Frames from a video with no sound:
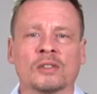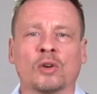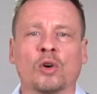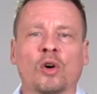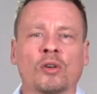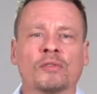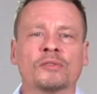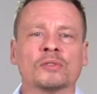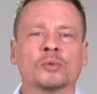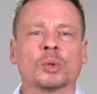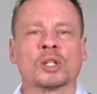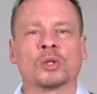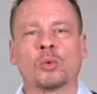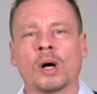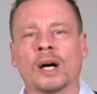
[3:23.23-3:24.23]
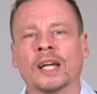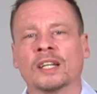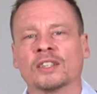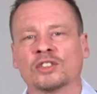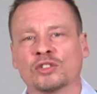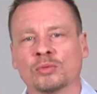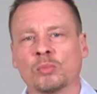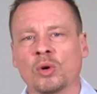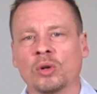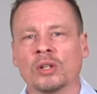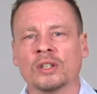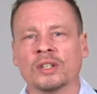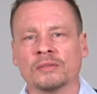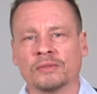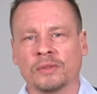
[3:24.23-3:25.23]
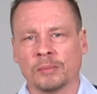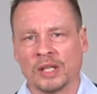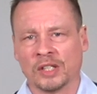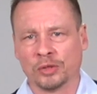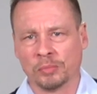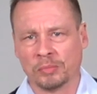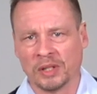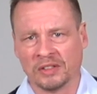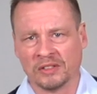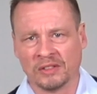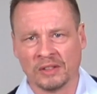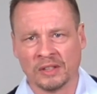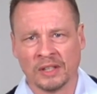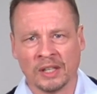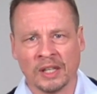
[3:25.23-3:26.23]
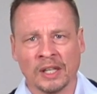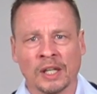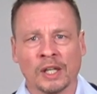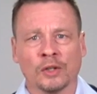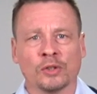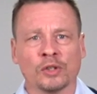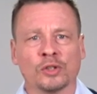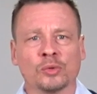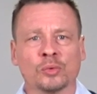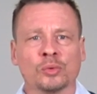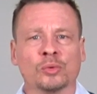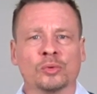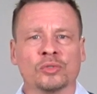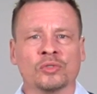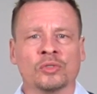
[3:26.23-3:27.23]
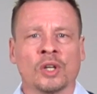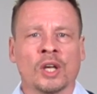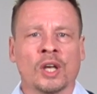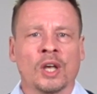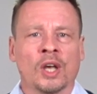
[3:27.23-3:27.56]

often require smaller information bits. The use